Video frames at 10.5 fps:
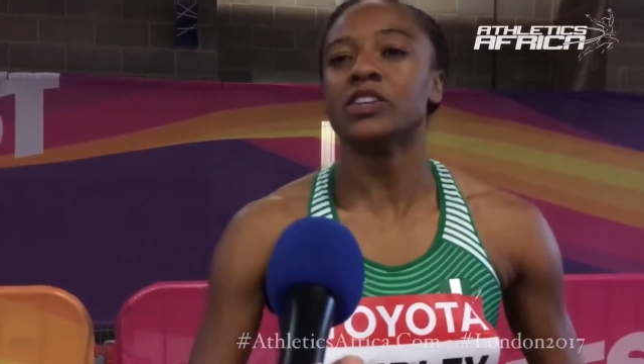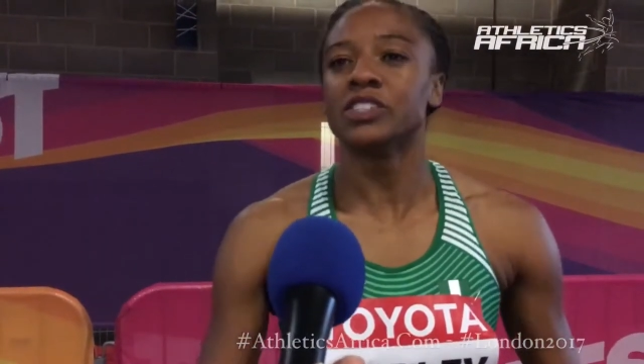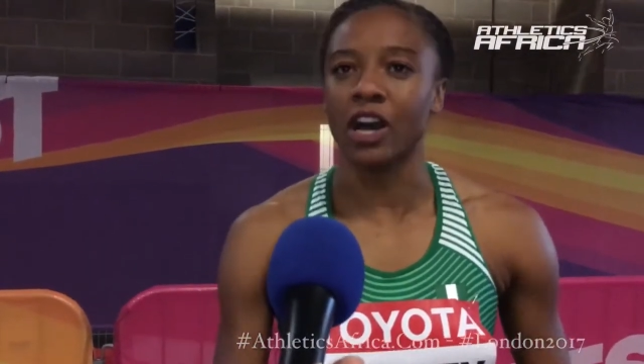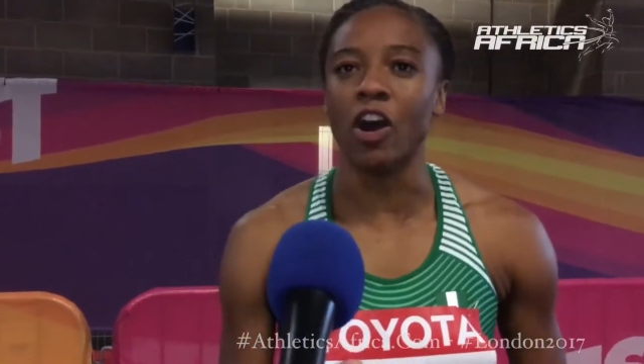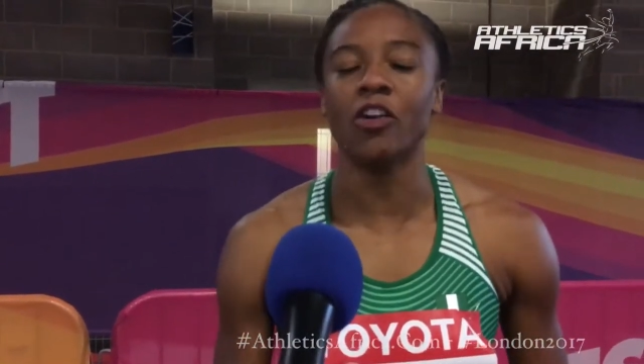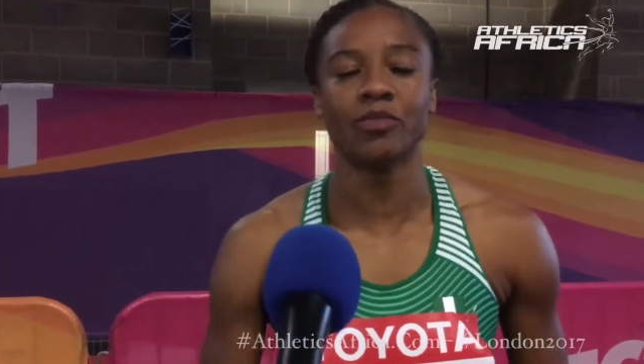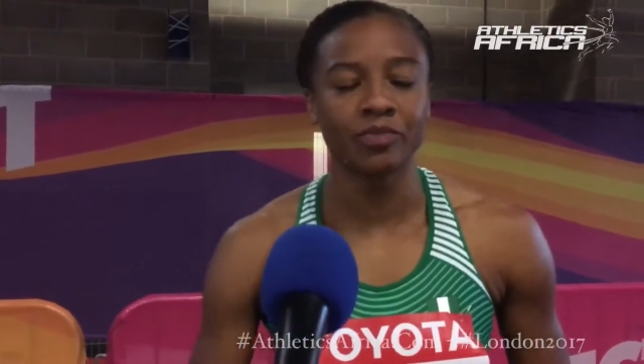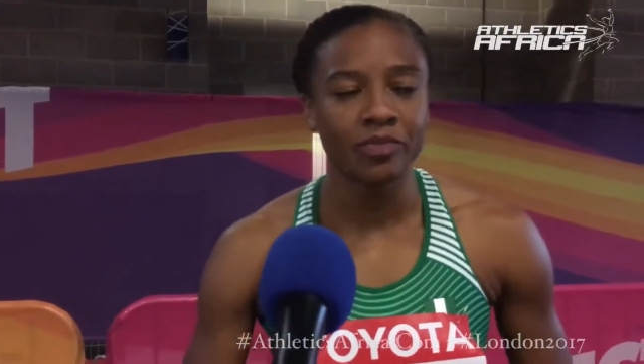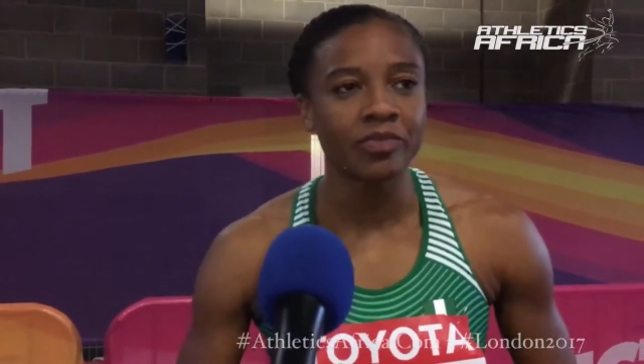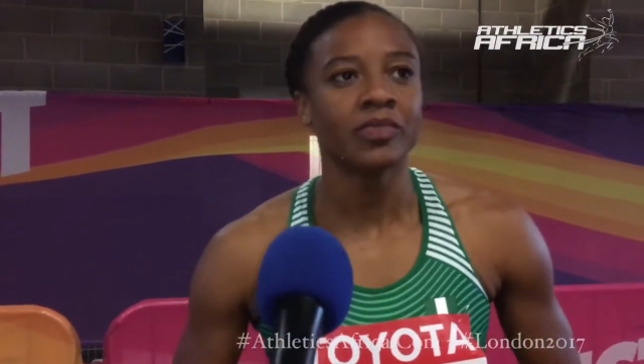So
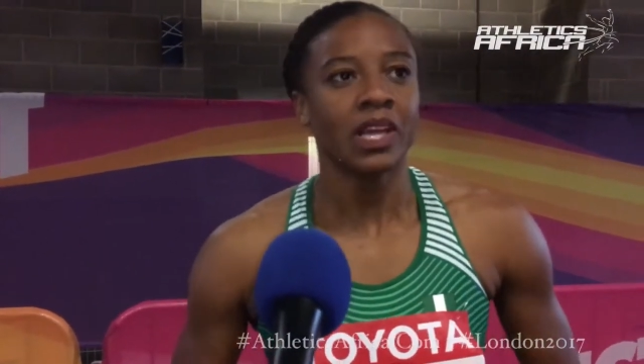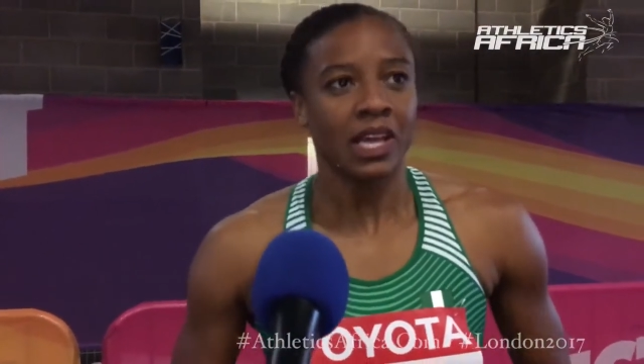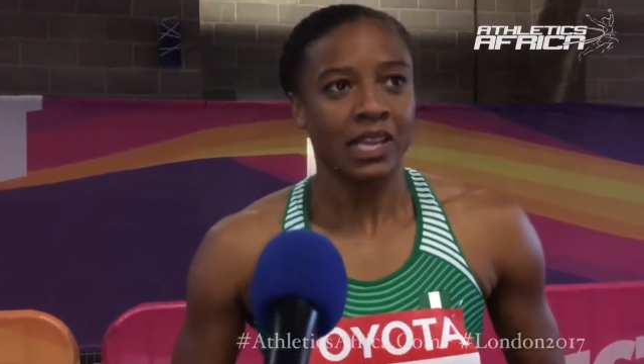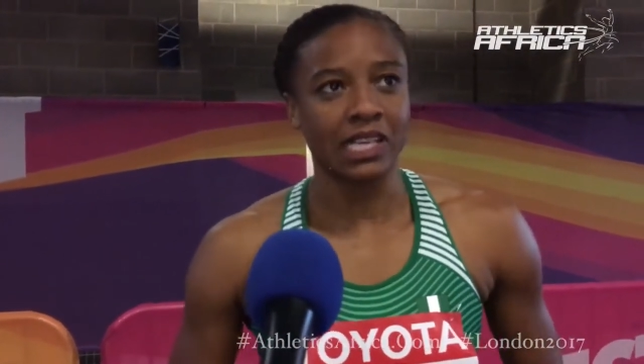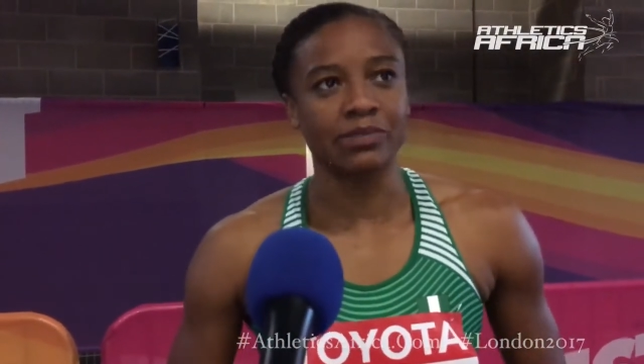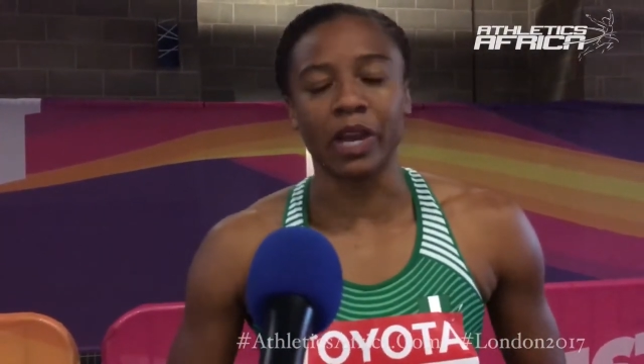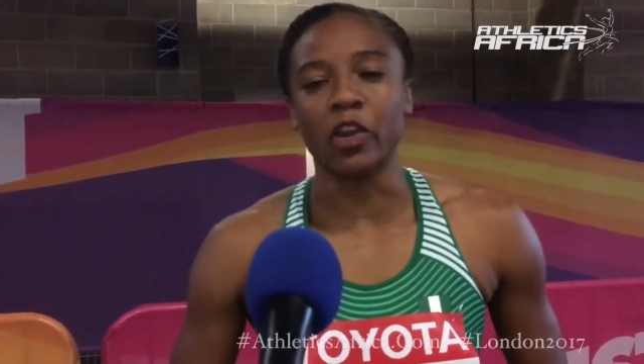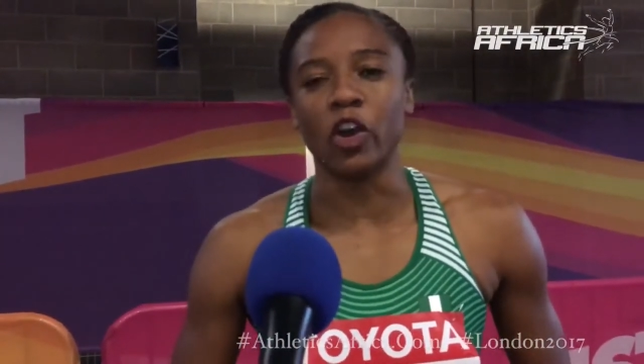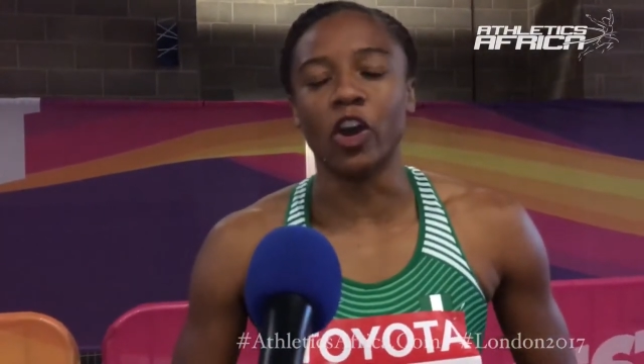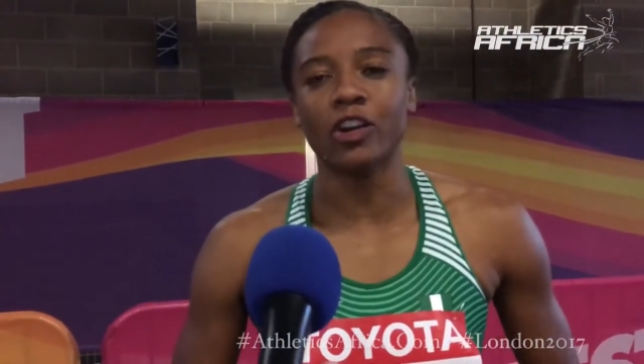that's my
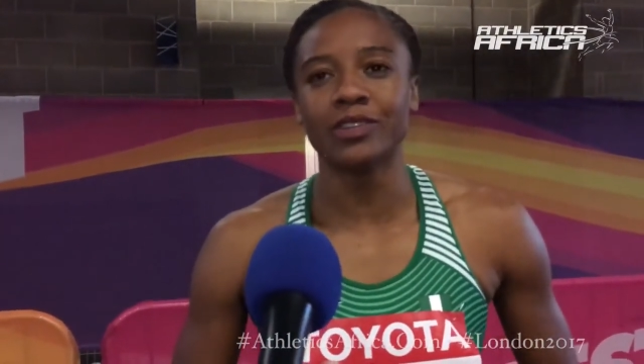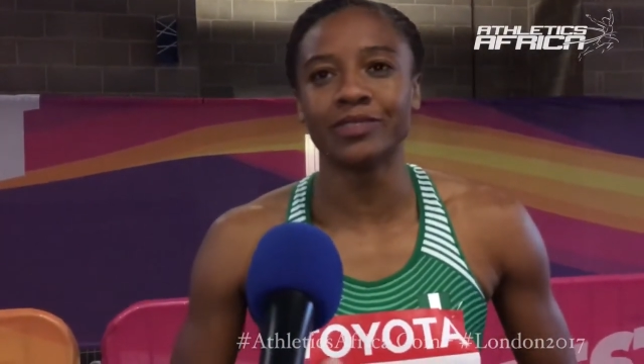goal.